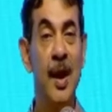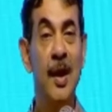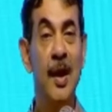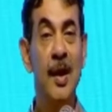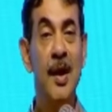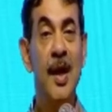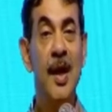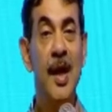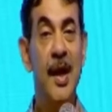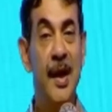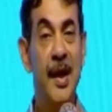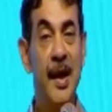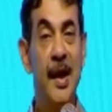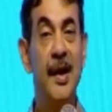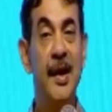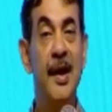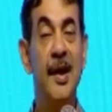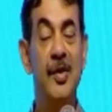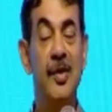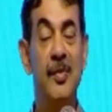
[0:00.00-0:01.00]
AI
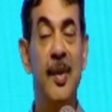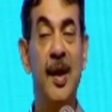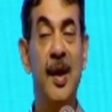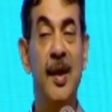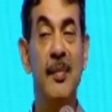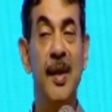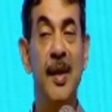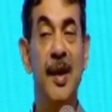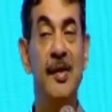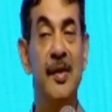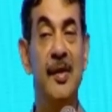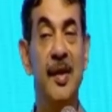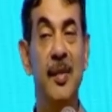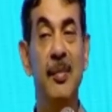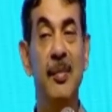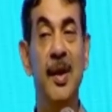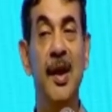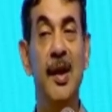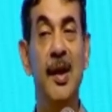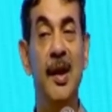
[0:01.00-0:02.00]
has become
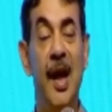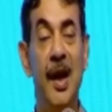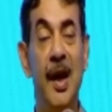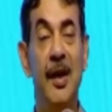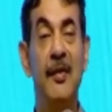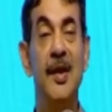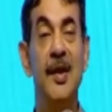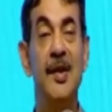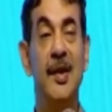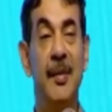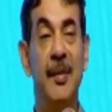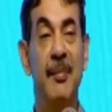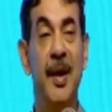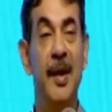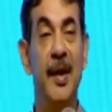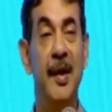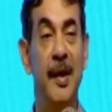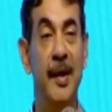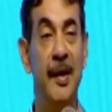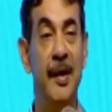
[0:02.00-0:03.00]
extremely language
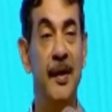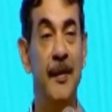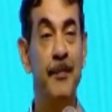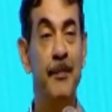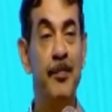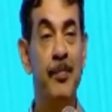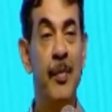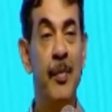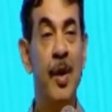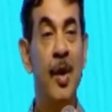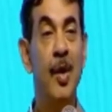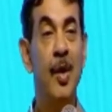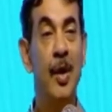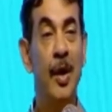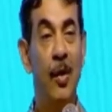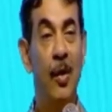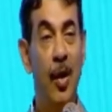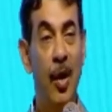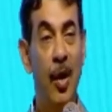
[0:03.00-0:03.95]
dependent. All the